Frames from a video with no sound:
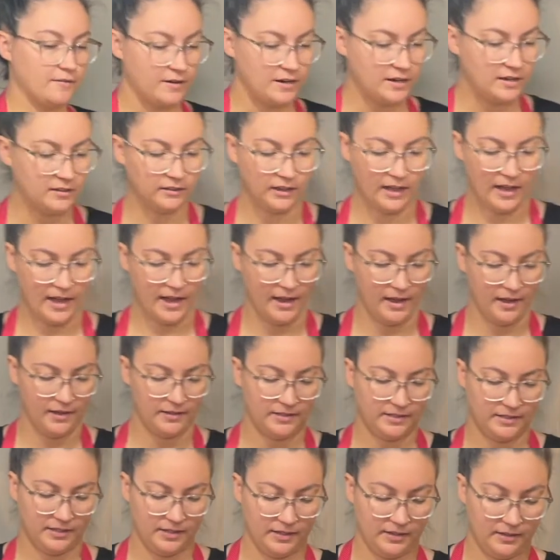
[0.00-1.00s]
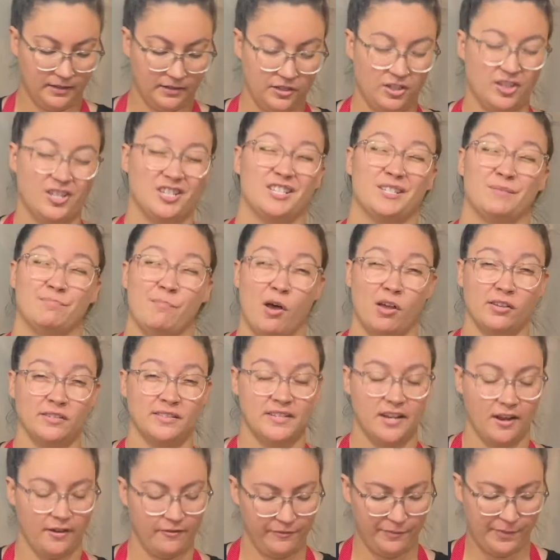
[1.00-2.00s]
glass is just small
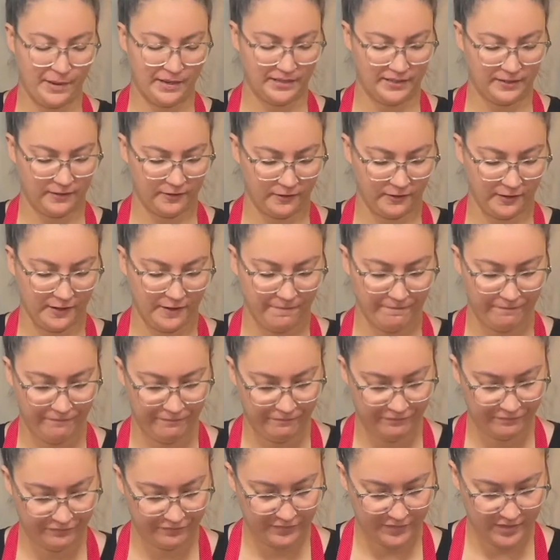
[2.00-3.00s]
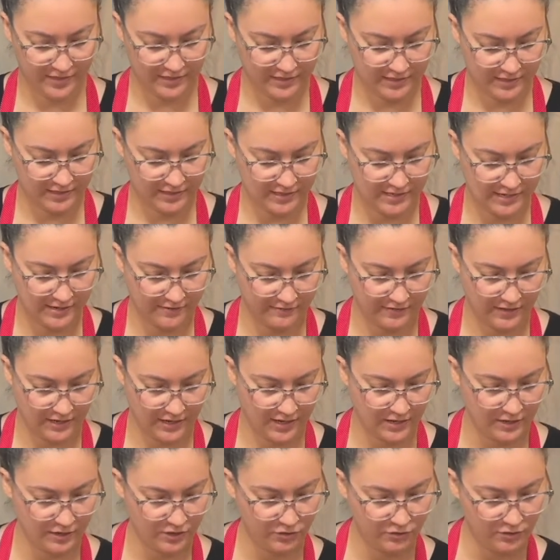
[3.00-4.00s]
stuff, basically. This is stuff that
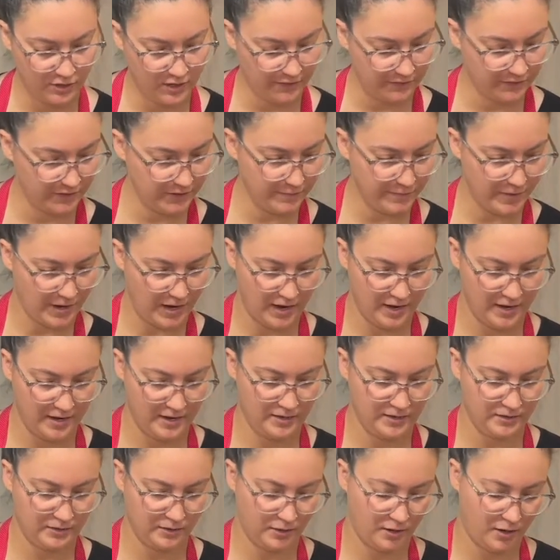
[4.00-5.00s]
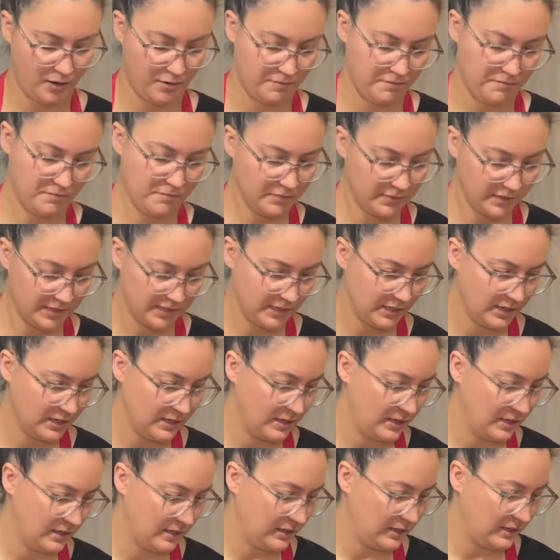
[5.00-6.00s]
I do have to buy. It comes
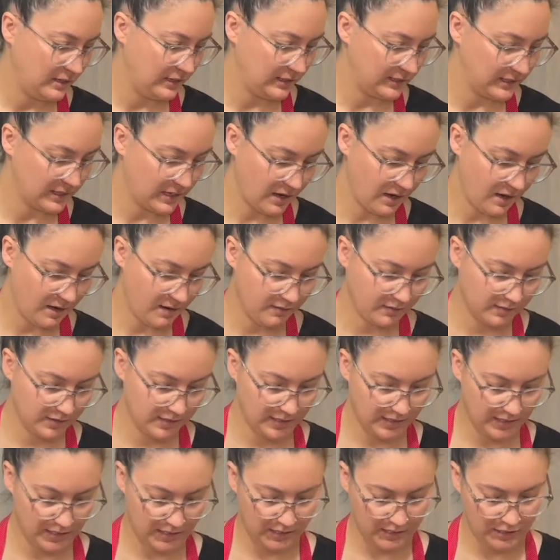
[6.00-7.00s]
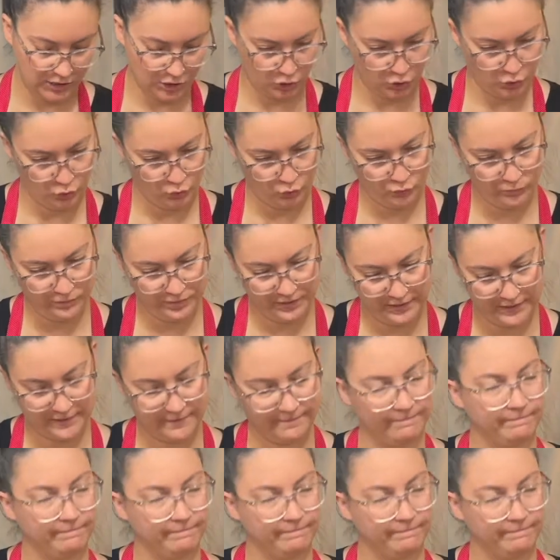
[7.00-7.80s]
in these long, skinny tubes.